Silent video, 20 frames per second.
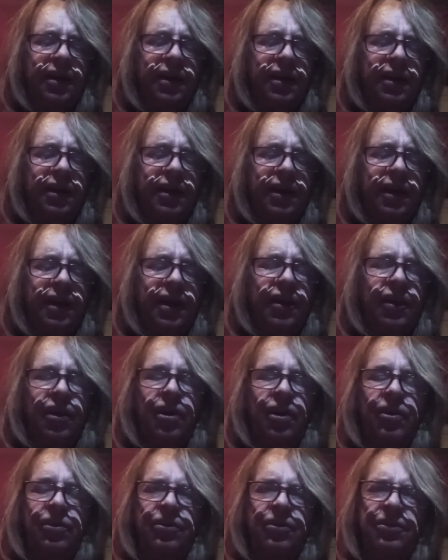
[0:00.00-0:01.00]

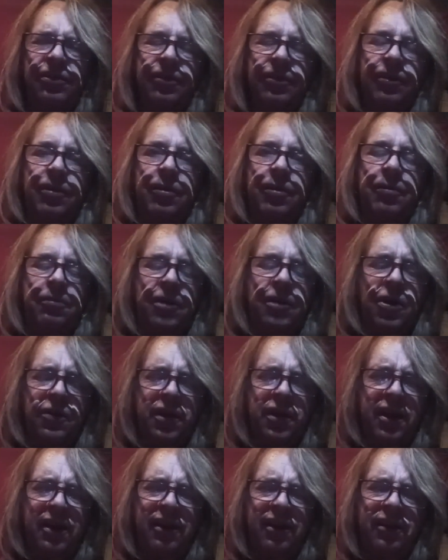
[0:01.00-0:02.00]
"Hello,
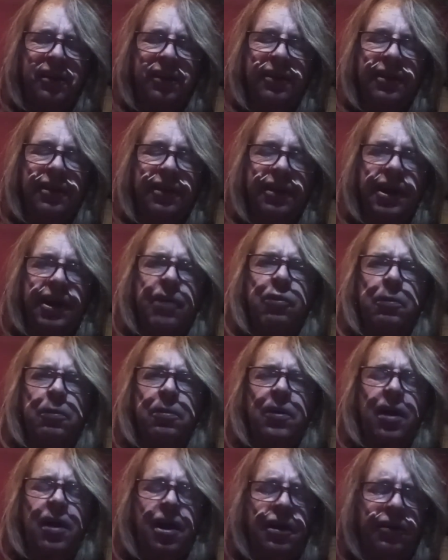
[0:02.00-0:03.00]
Mona," he
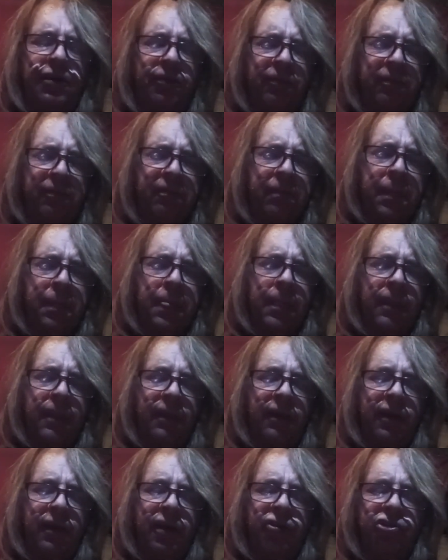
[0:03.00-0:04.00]
replied.
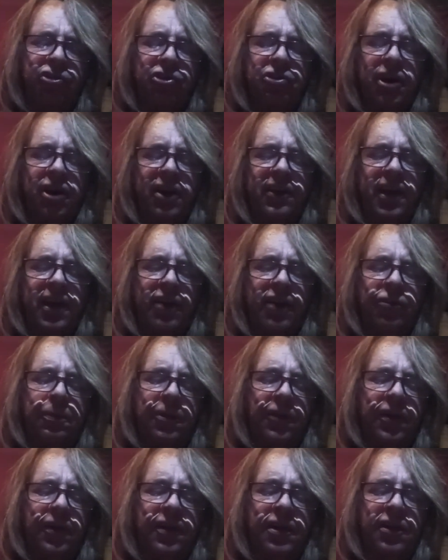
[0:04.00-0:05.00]
She tried
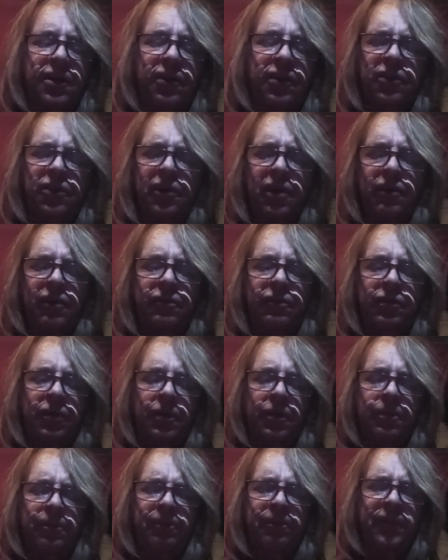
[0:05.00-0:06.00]
desperately to discern
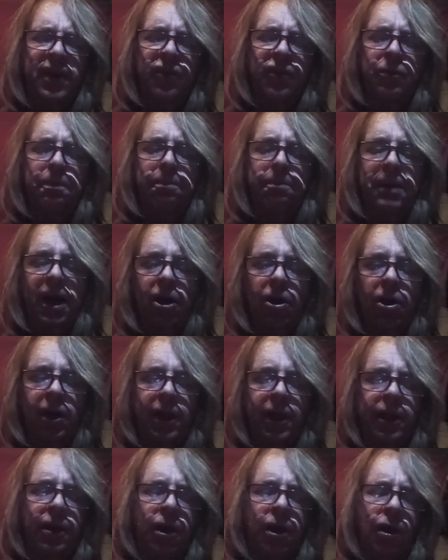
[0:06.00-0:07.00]
from his
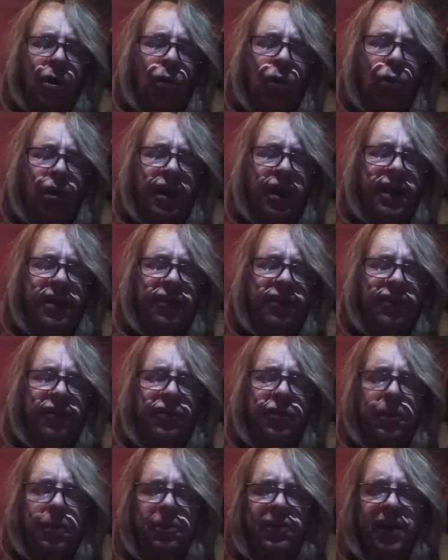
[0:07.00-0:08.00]
bearing what his
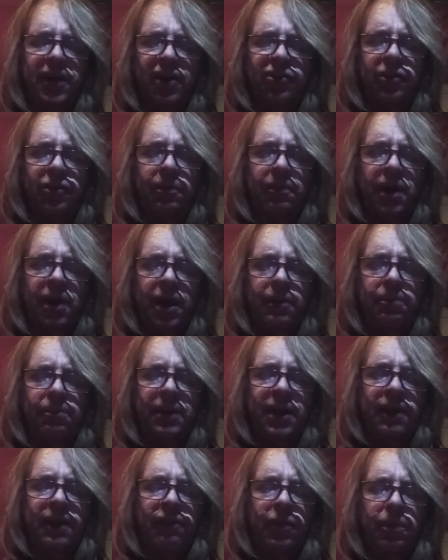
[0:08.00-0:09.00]
interpretation might be
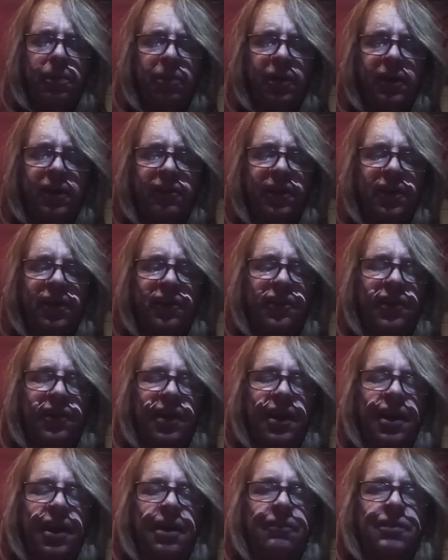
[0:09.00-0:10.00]
of the previous
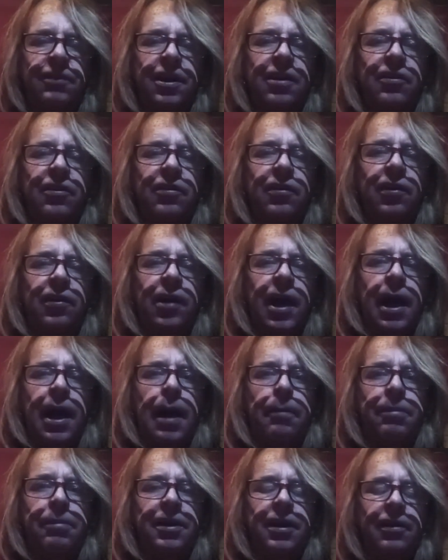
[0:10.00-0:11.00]
evening's
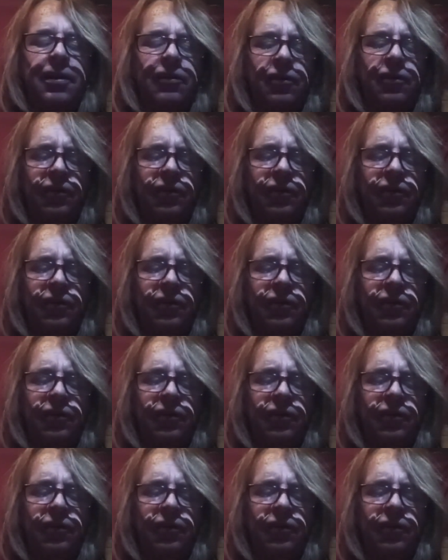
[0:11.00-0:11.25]
happenings.